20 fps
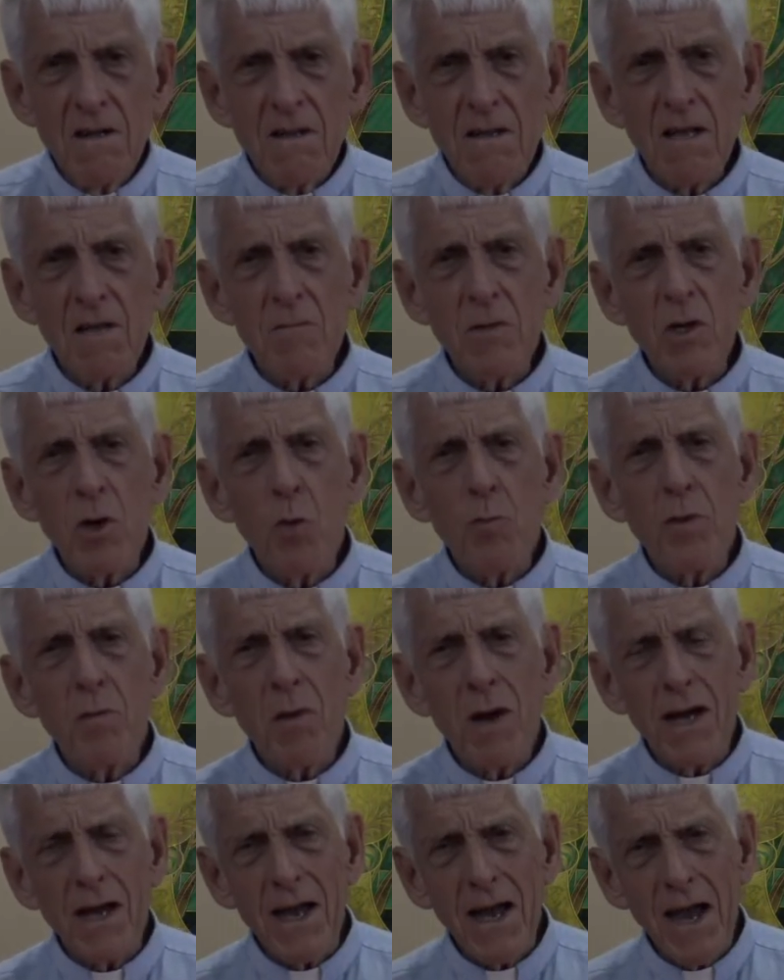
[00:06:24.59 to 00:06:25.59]
Let me open
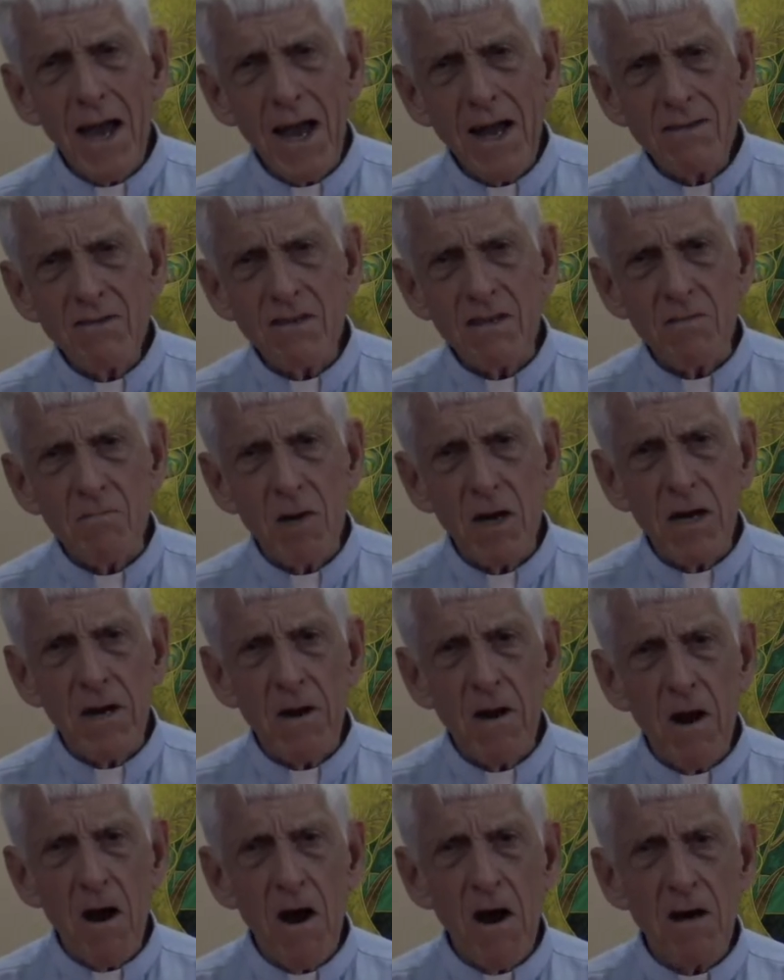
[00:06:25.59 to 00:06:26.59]
my hands and my
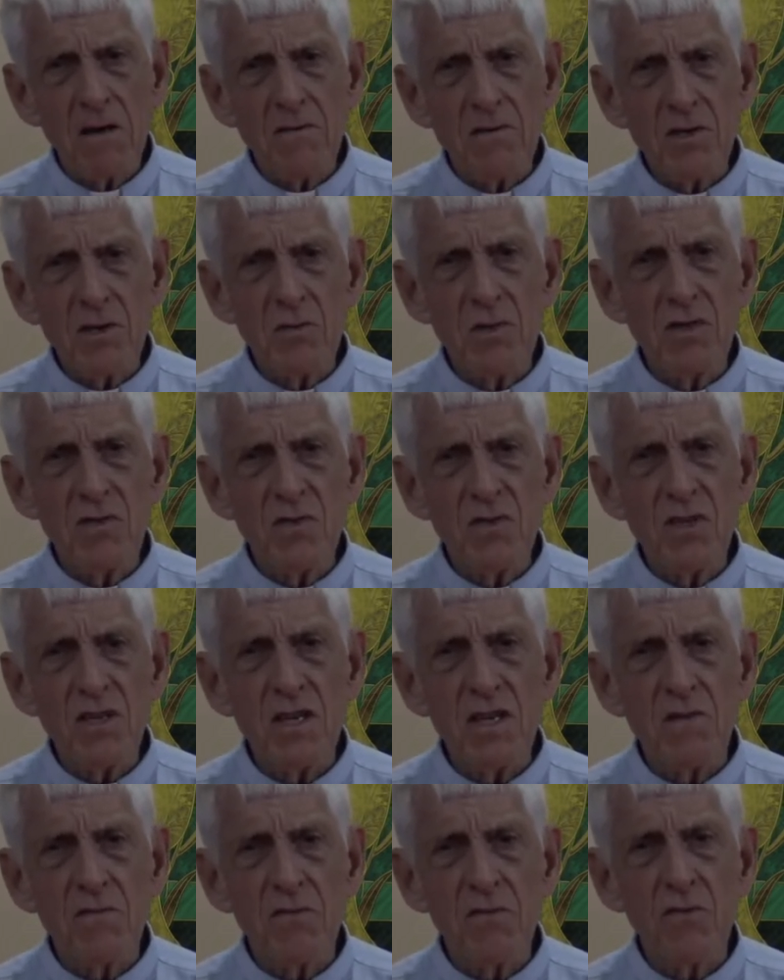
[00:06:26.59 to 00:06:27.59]
heart to
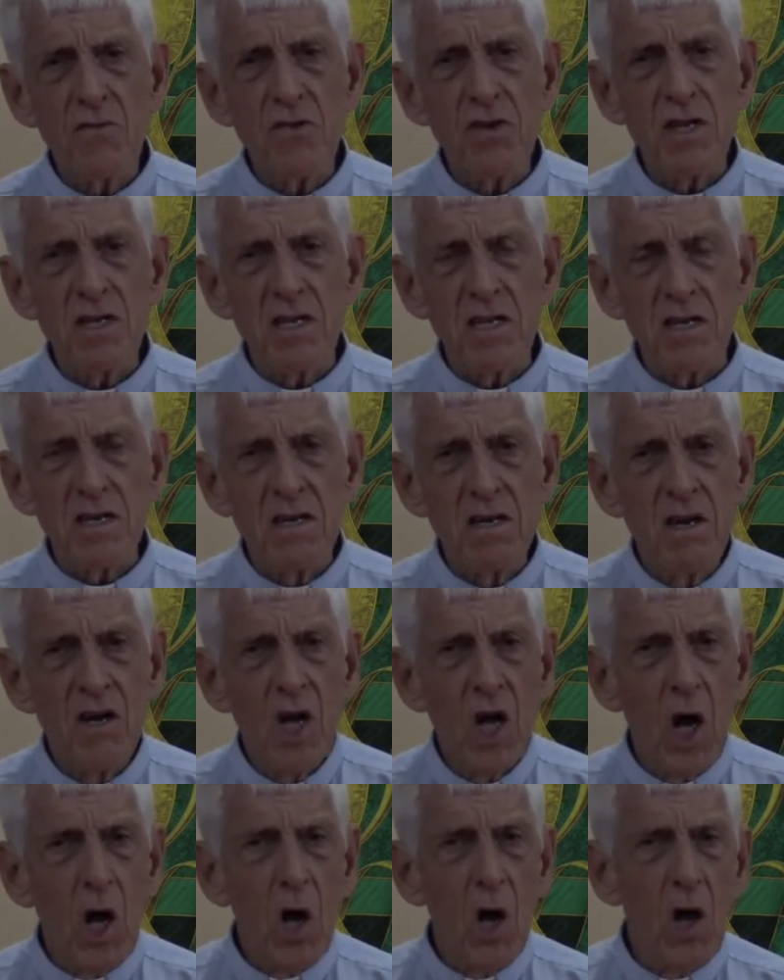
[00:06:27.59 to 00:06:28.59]
receive freely
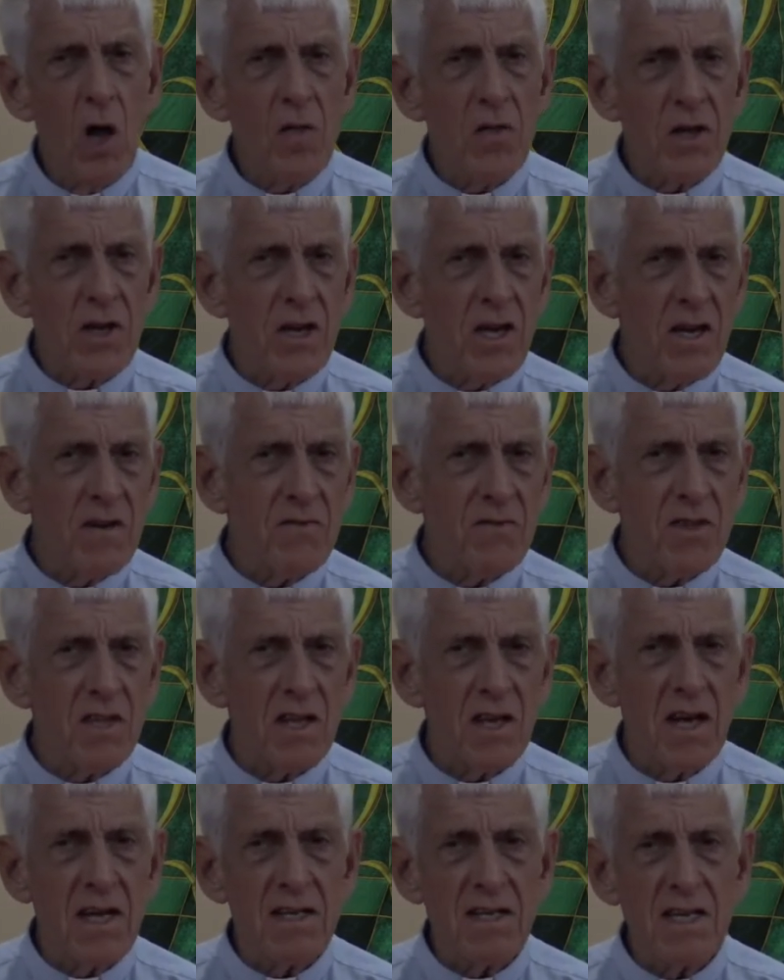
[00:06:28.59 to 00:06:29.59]
all the gifts that
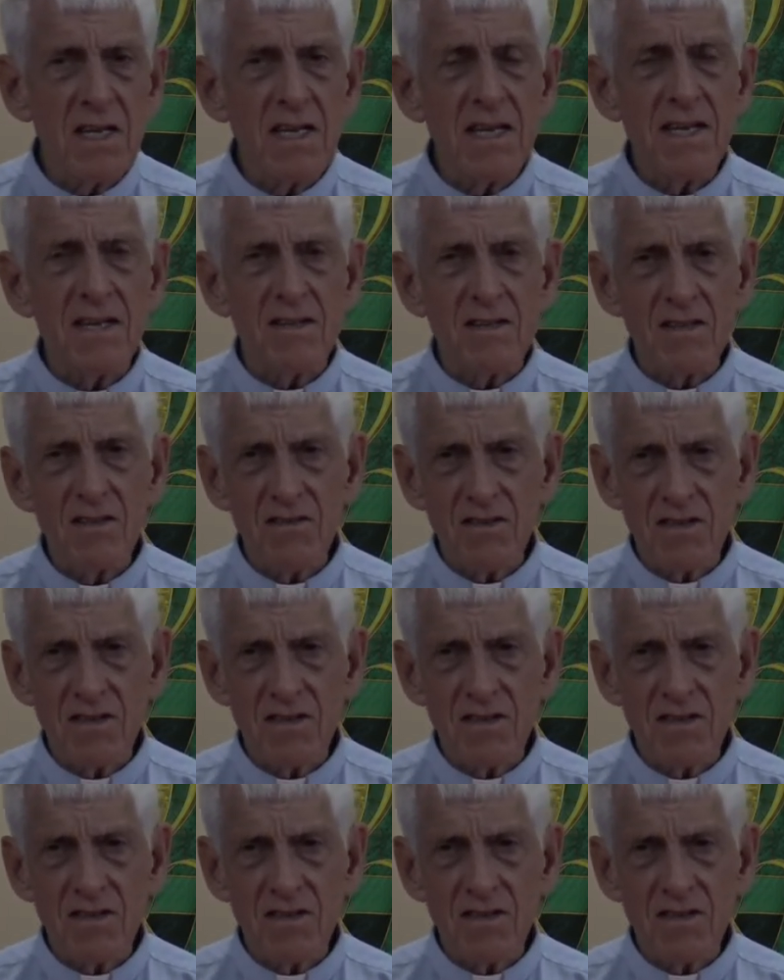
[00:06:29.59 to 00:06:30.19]
I need at this